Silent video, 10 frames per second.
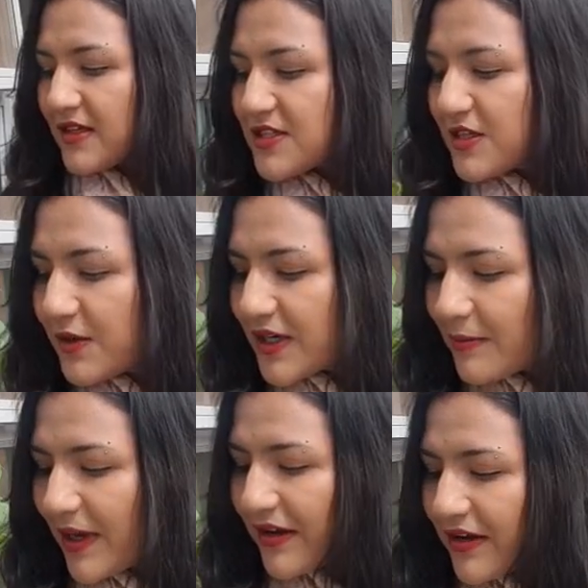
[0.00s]
So in
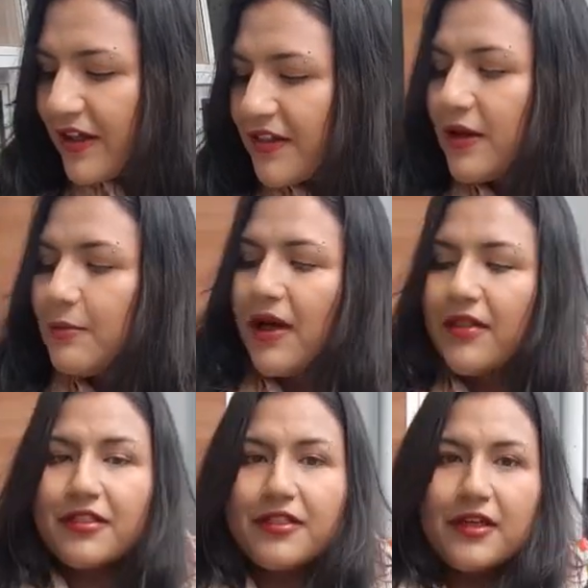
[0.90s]
about another
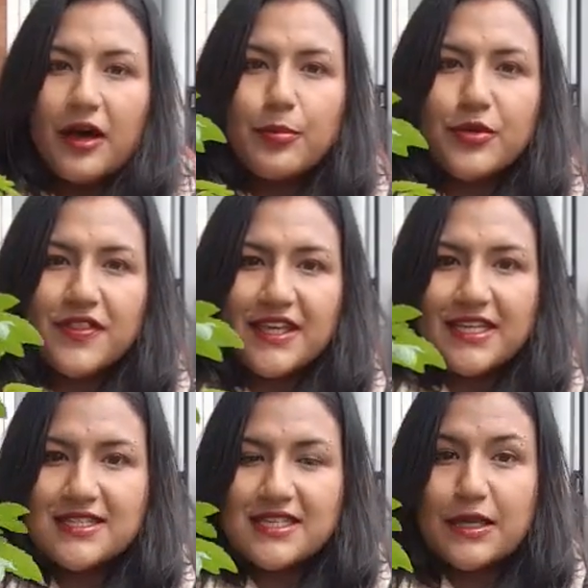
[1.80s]
month, I'll put
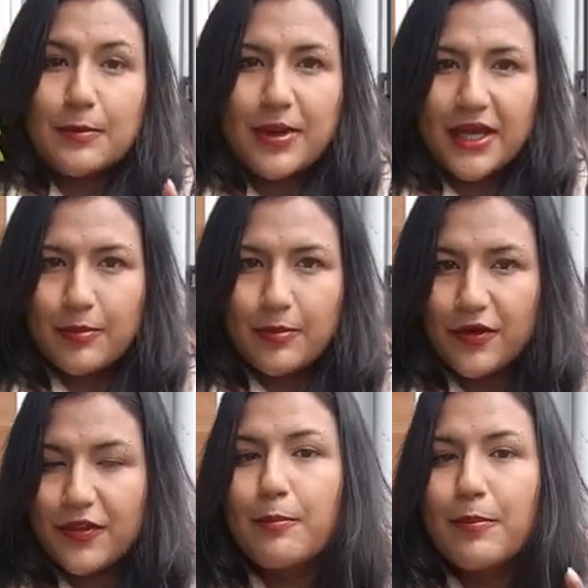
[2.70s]
these in a bigger
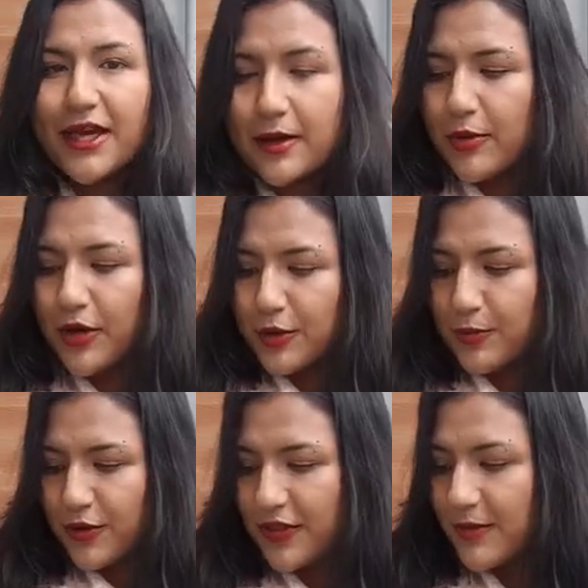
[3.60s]
pot. The bigger pot you
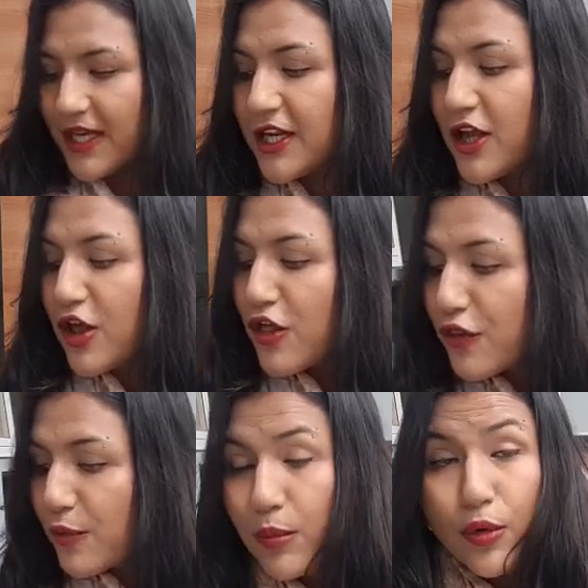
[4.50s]
put them in,
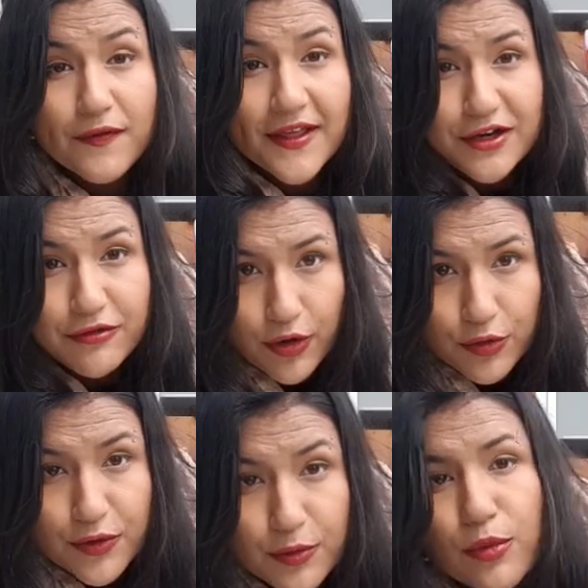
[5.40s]
the more they
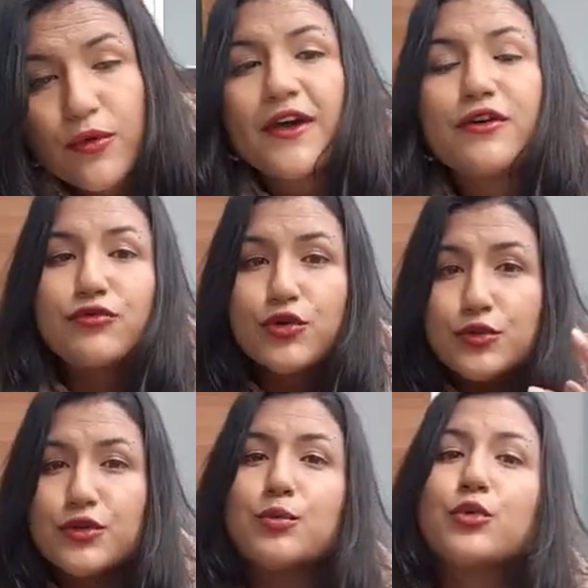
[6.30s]
grow. The more they'll
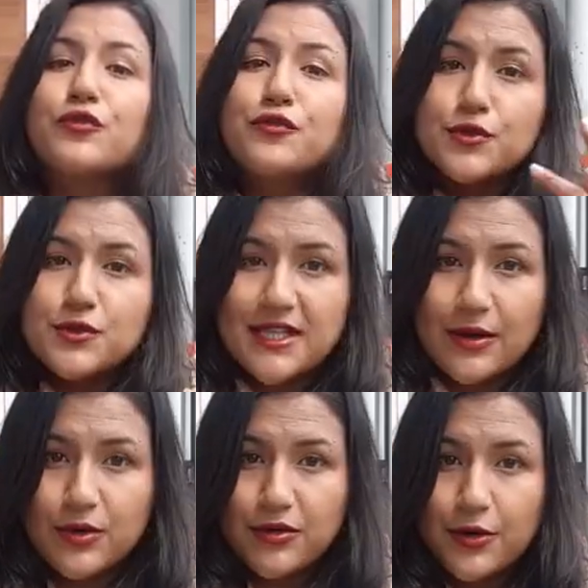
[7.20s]
root, the more fruits
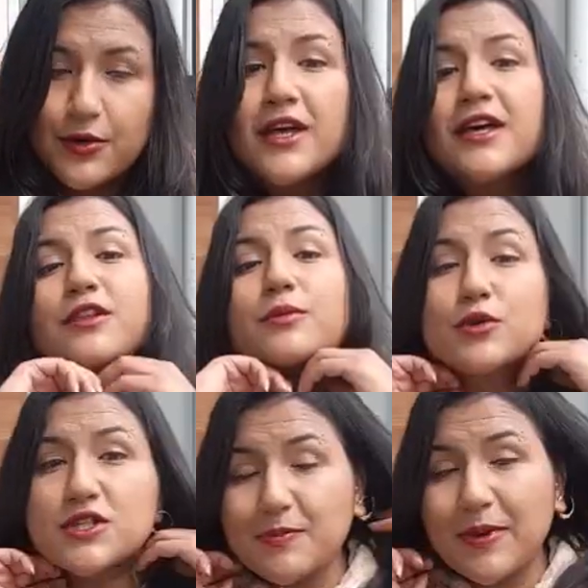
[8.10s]
that will grow. The
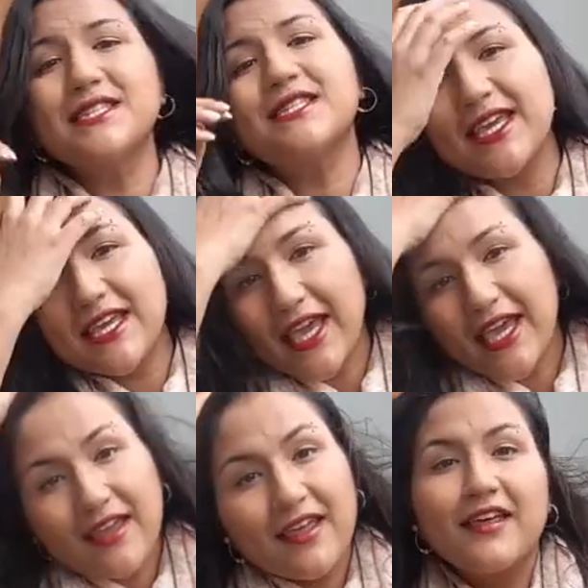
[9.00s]
more space they
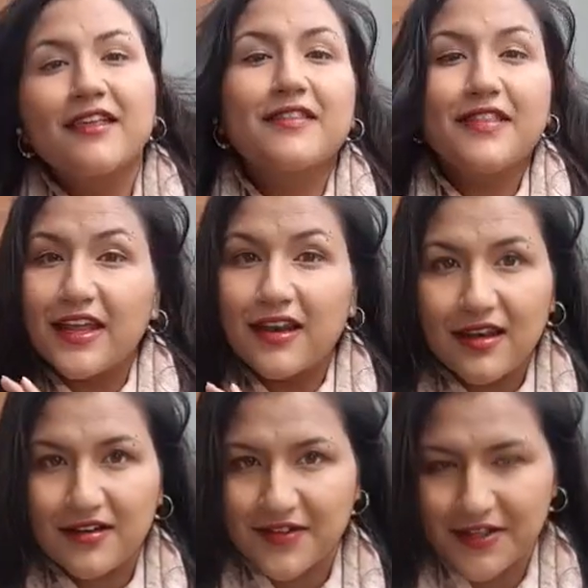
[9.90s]
get, they
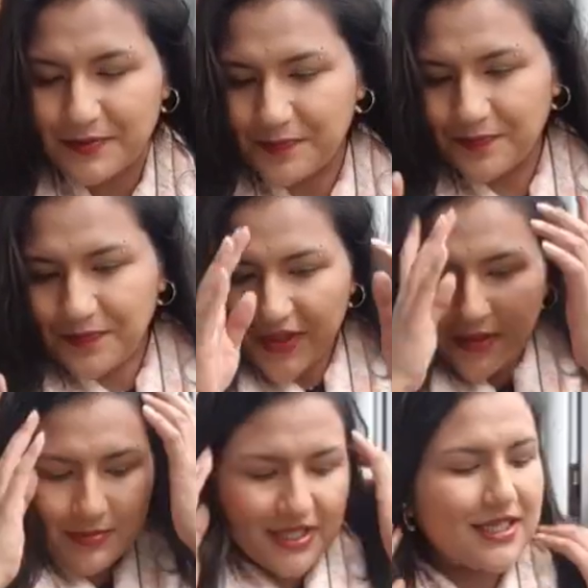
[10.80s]
love it.
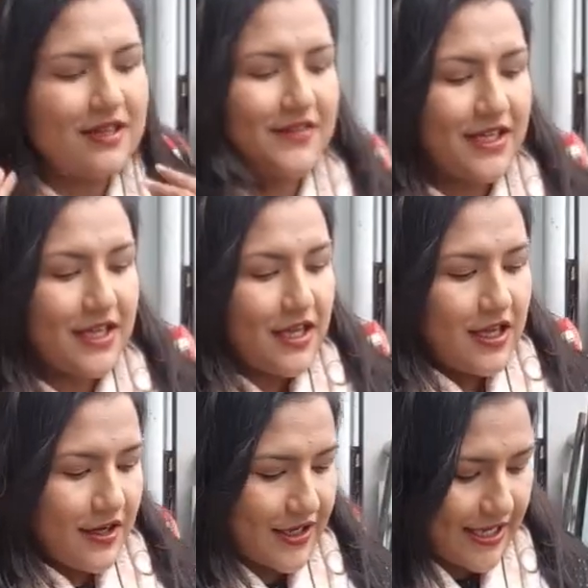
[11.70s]
Completely love it.
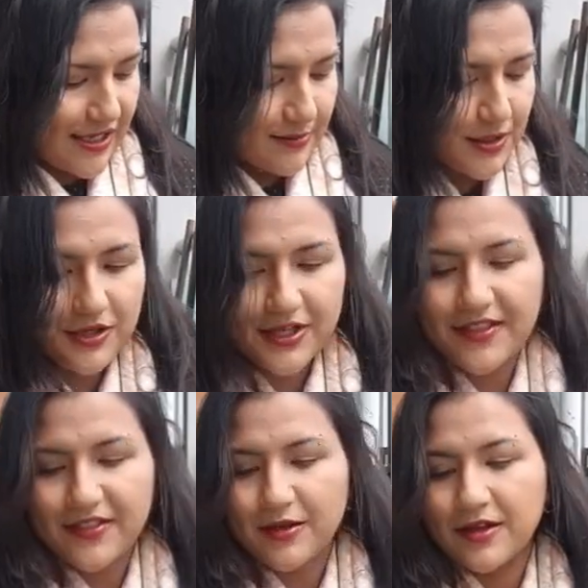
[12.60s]
Okay, now I'm going to
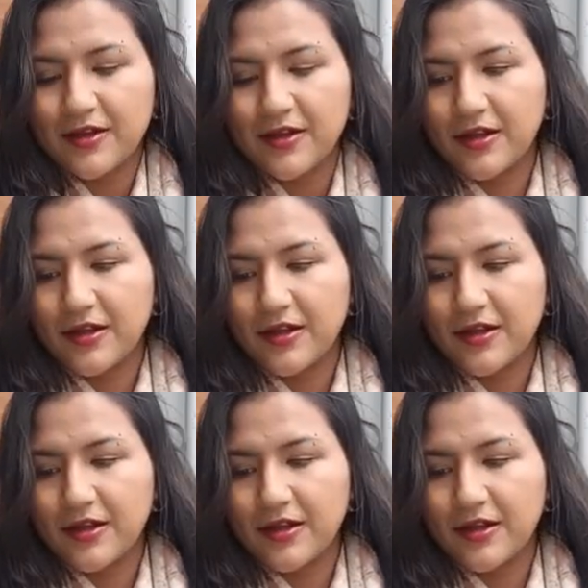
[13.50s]
get the